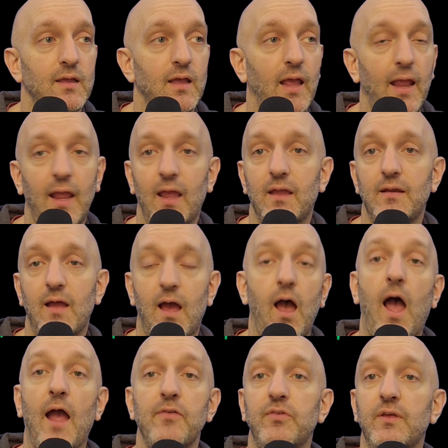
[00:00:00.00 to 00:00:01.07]
And
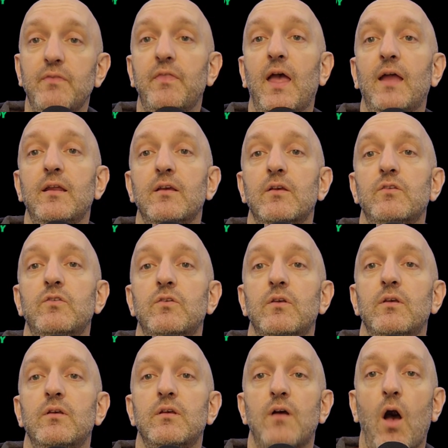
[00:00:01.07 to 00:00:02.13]
I think that is
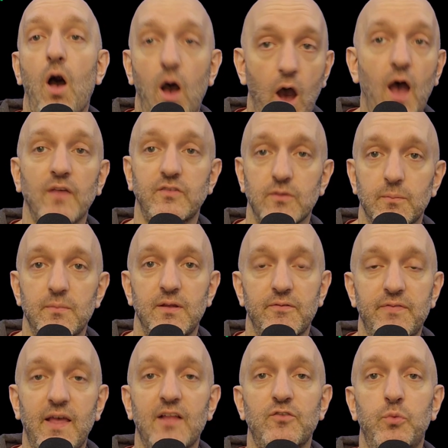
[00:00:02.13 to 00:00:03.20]
awesome. If
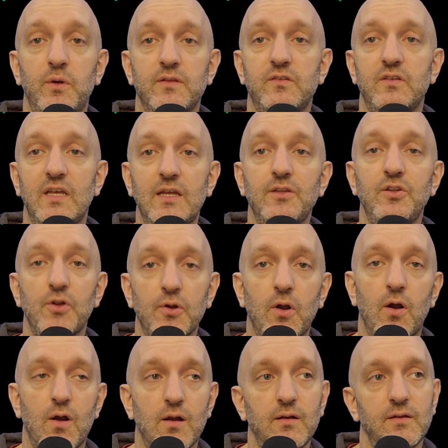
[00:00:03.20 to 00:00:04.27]
that's what's in your
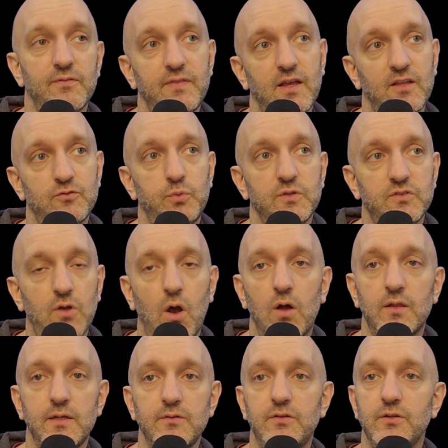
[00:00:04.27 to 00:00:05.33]
heart, if that's what's
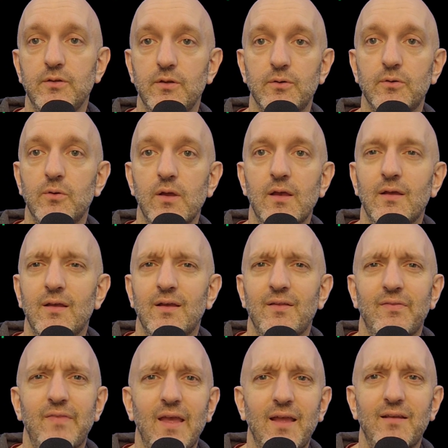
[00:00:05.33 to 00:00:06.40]
calling to you,
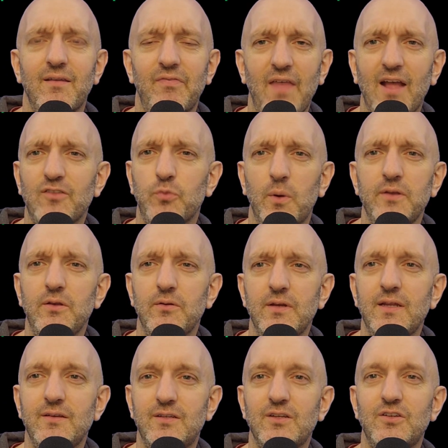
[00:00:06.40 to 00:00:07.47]
then that's what you
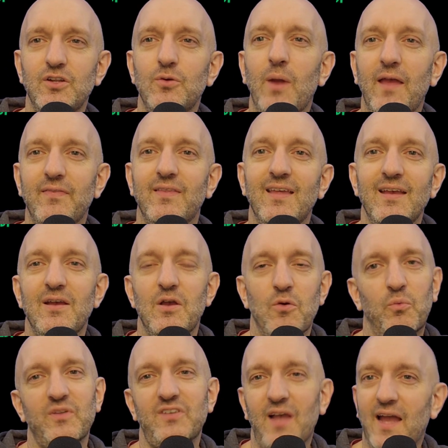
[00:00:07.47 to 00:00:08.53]
need to do. And
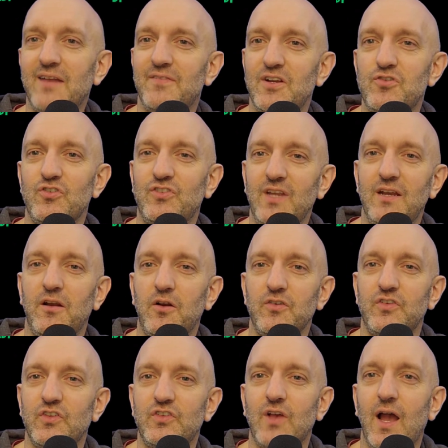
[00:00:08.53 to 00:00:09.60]
what's kind of interesting in our
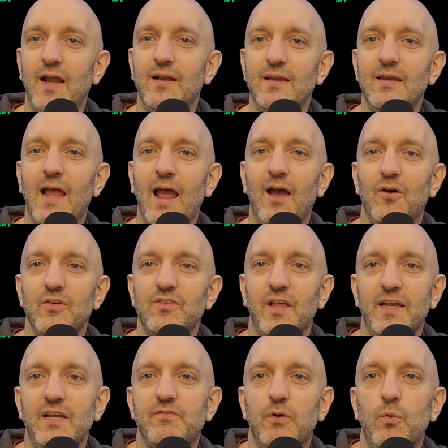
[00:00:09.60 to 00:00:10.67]
society now is,
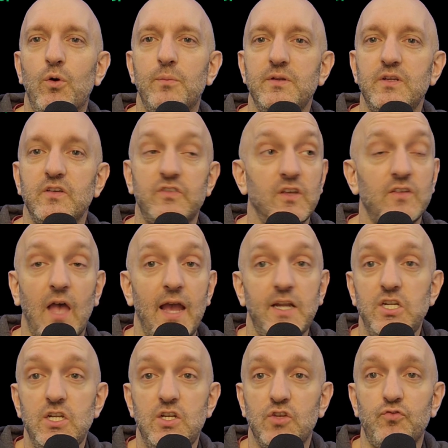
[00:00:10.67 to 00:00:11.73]
like, if a woman just says, I
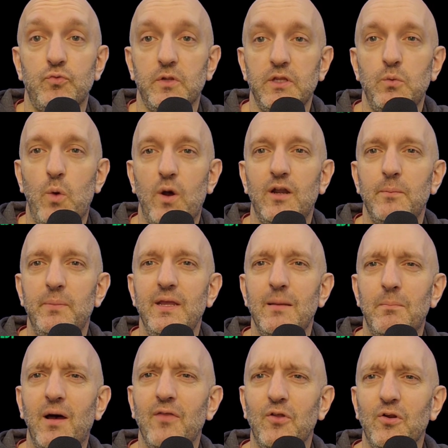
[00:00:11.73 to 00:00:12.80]
actually just really want to be a
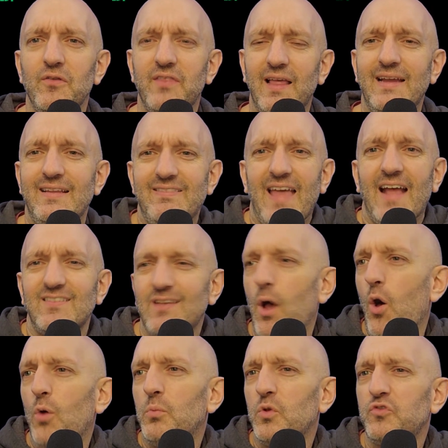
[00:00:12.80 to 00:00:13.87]
mother, like, that's
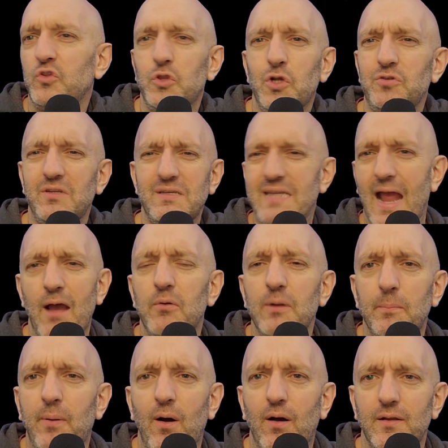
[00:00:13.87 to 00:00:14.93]
almost looked down
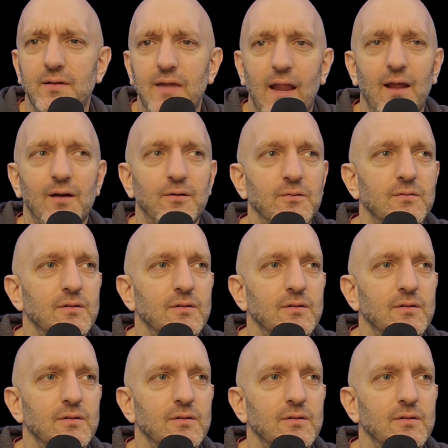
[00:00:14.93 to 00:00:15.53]
upon now.